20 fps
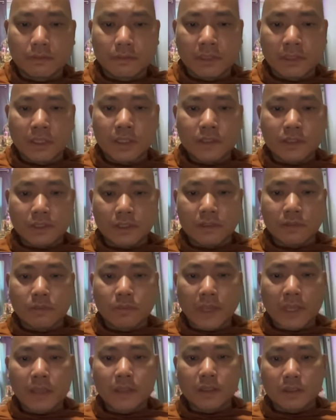religious
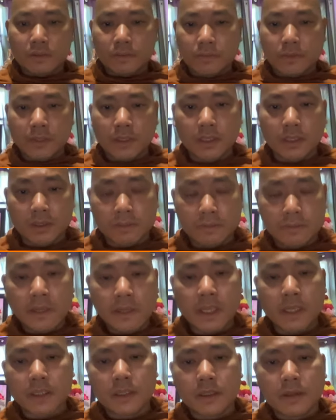biography. In
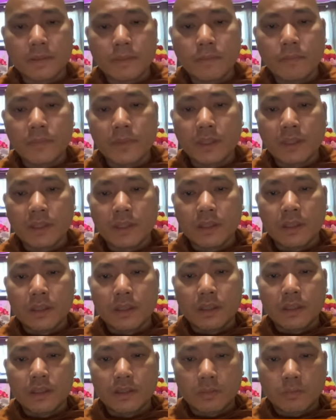fact,
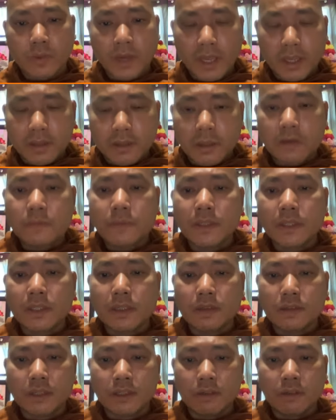the
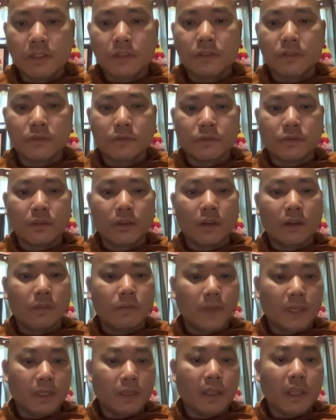biographical narrations
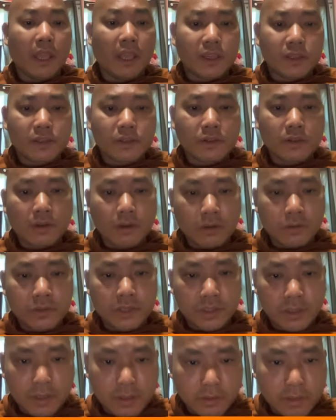of an
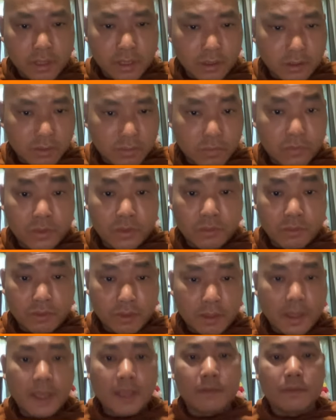extraordinary
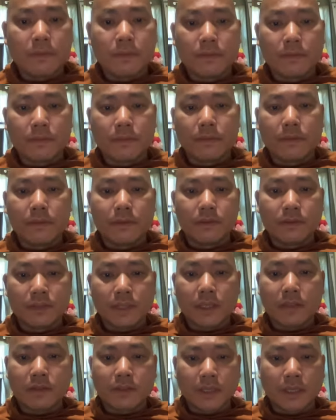individual life,
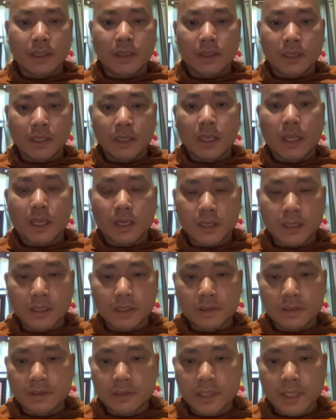such as an
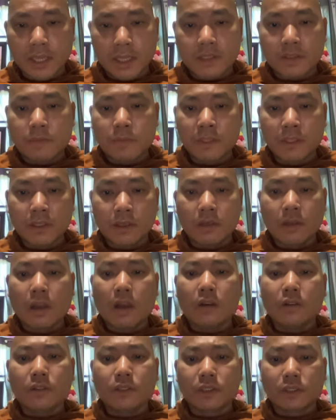arahant, has been the
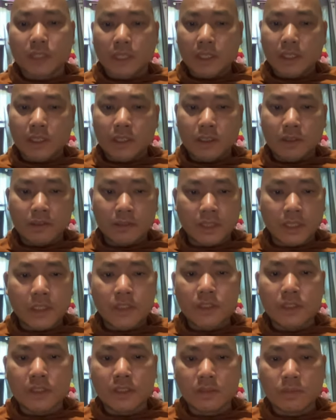long-standing
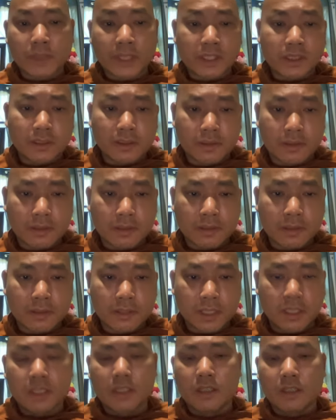religious
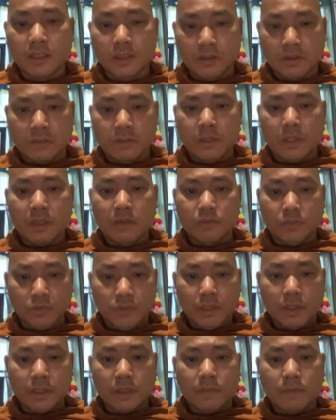practices in the Theravada
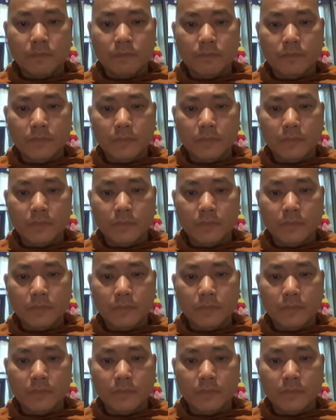Buddhism.